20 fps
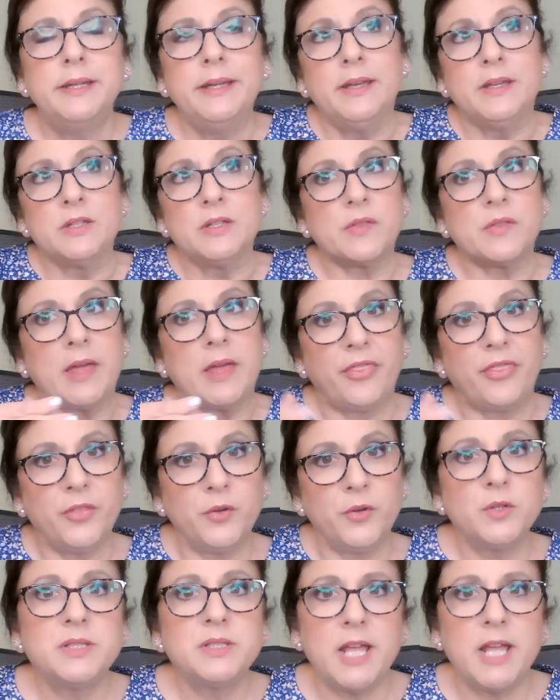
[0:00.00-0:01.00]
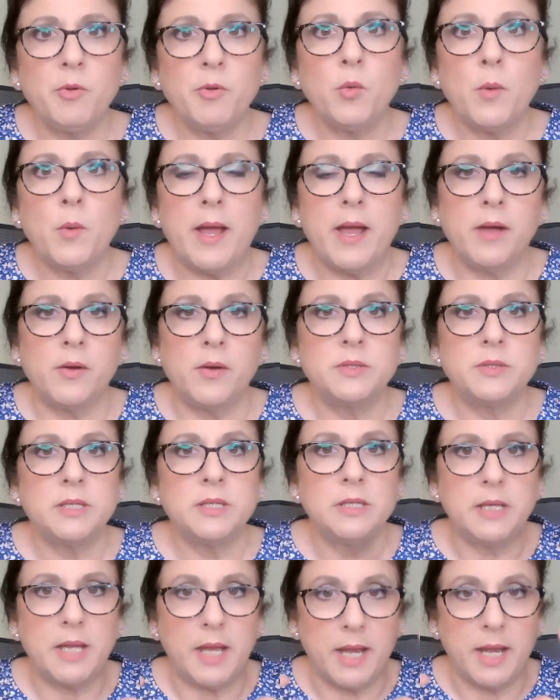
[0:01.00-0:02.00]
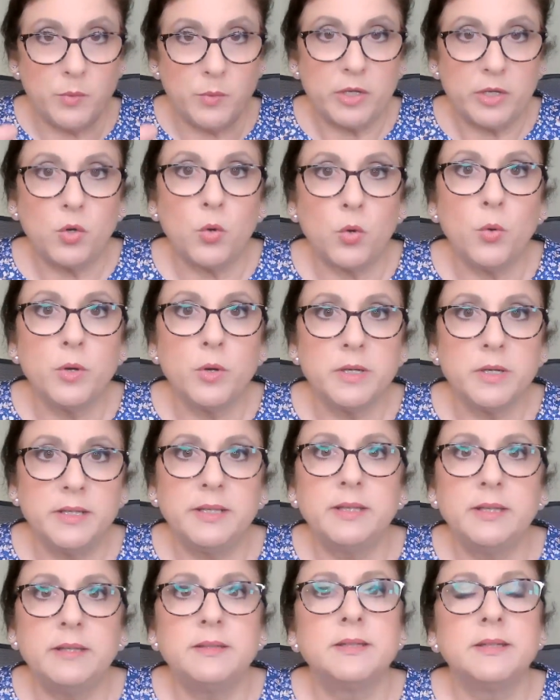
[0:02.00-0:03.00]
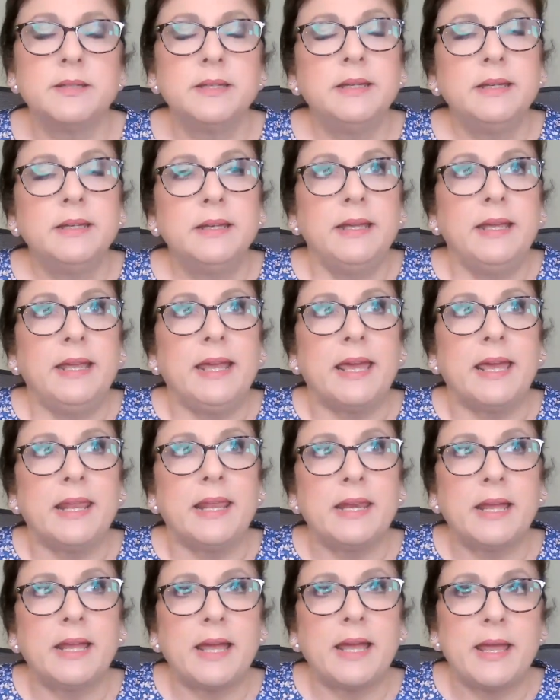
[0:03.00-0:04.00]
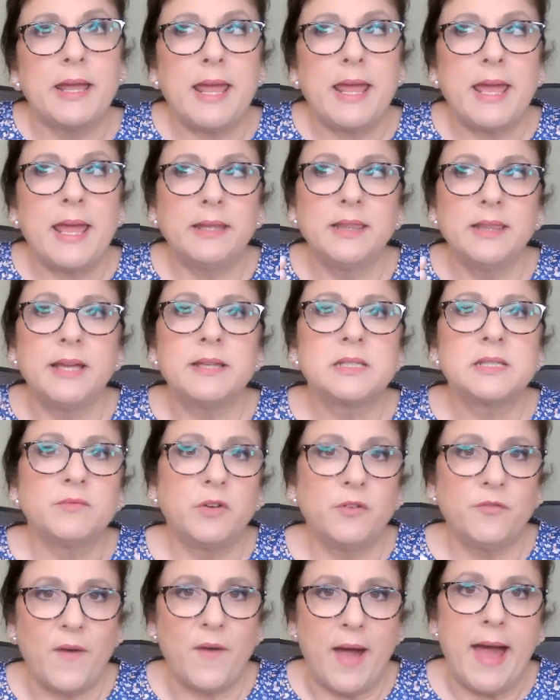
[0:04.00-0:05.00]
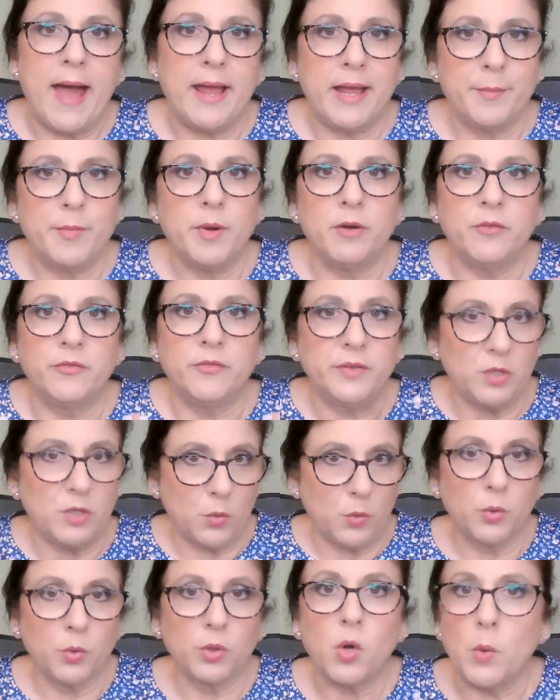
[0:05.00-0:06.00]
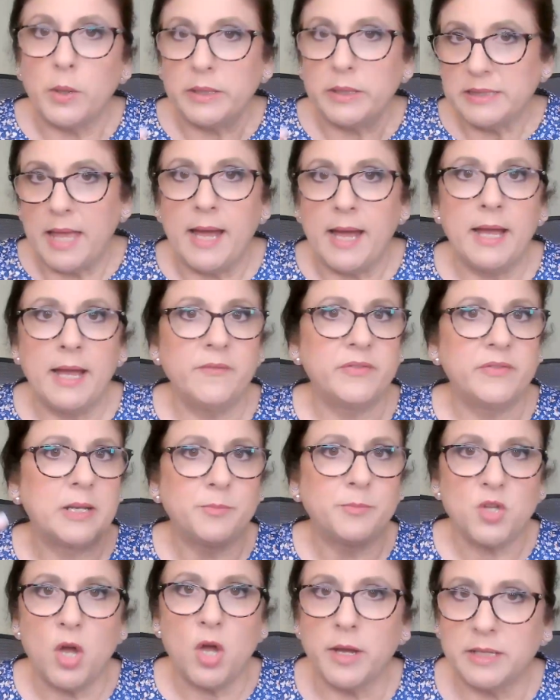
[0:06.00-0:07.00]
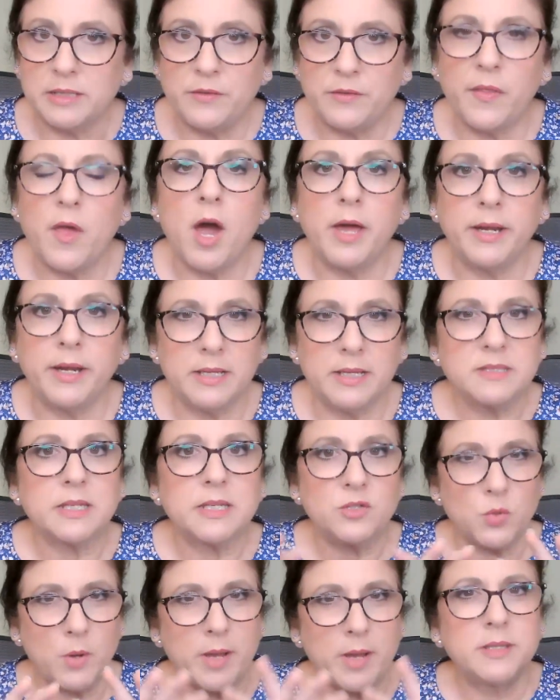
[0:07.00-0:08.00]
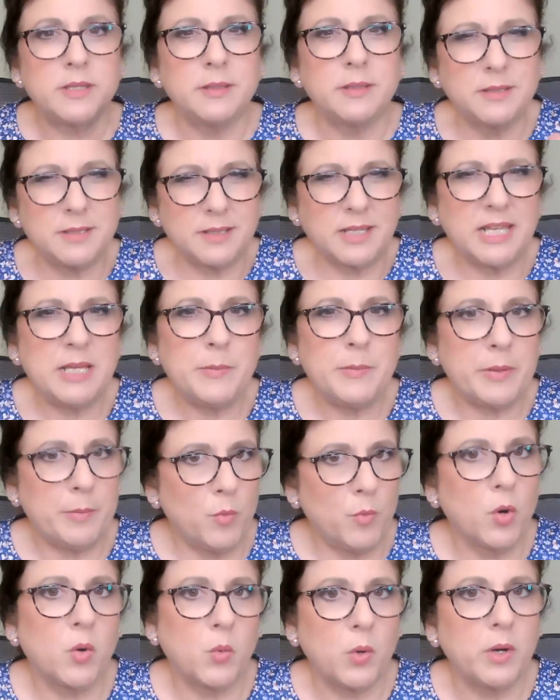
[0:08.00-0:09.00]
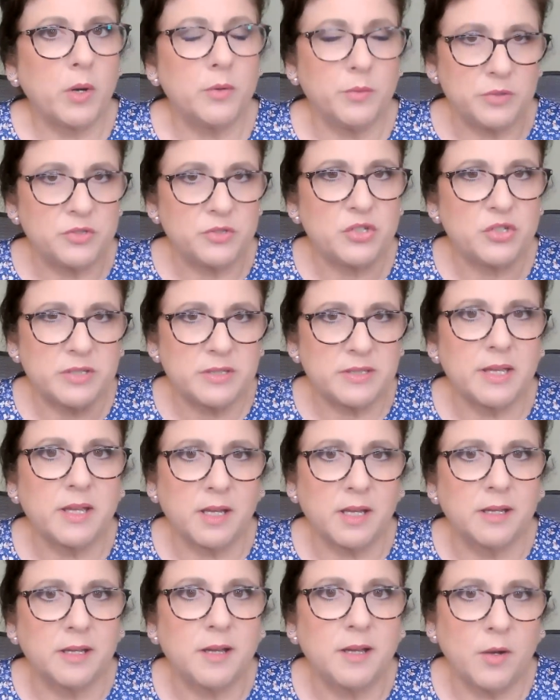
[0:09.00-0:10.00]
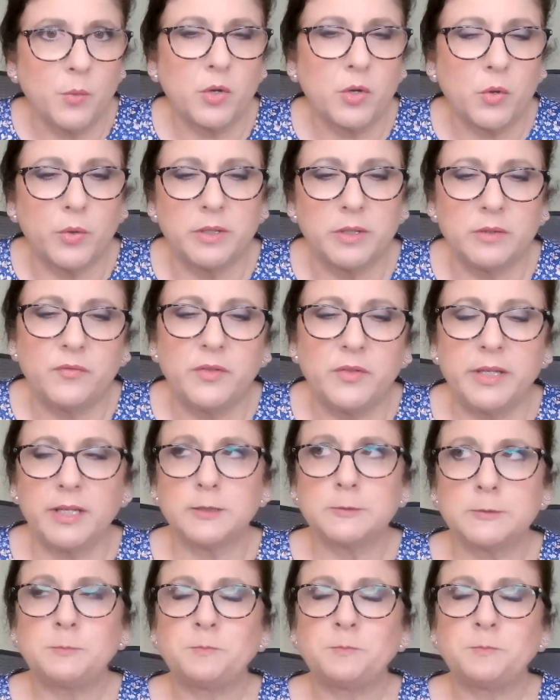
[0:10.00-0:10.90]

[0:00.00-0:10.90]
So that third time around, I recorded it, and I had less of a vibe of, we're going live and I'm talking to the audience. I tried to keep it more where it was just like a recorded video.